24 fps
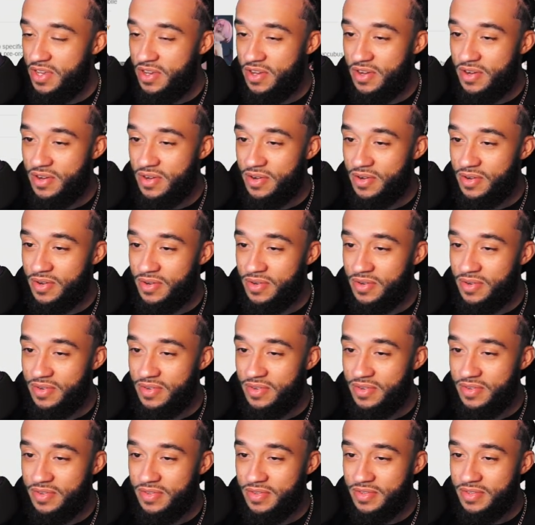go.
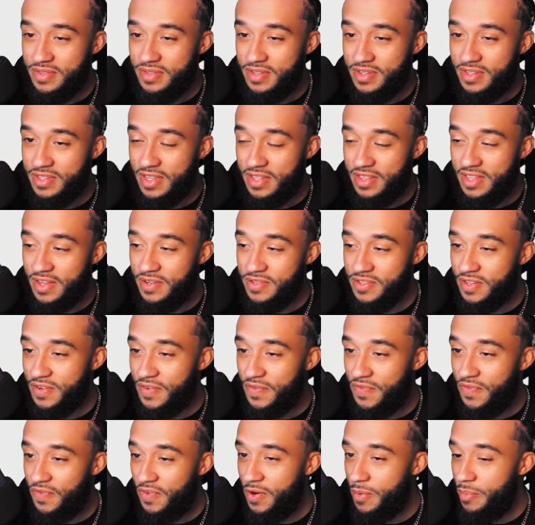I think it was on the
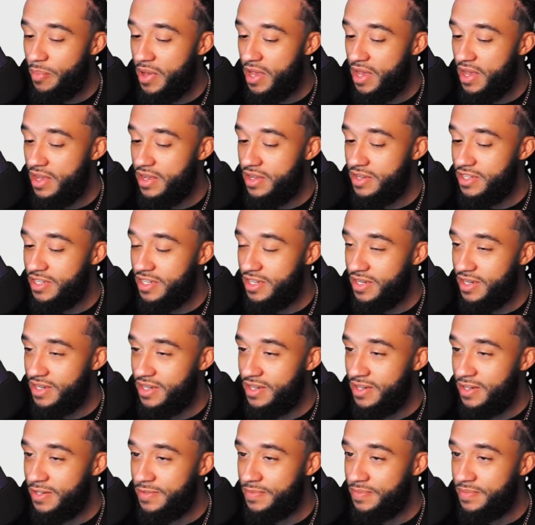front page here.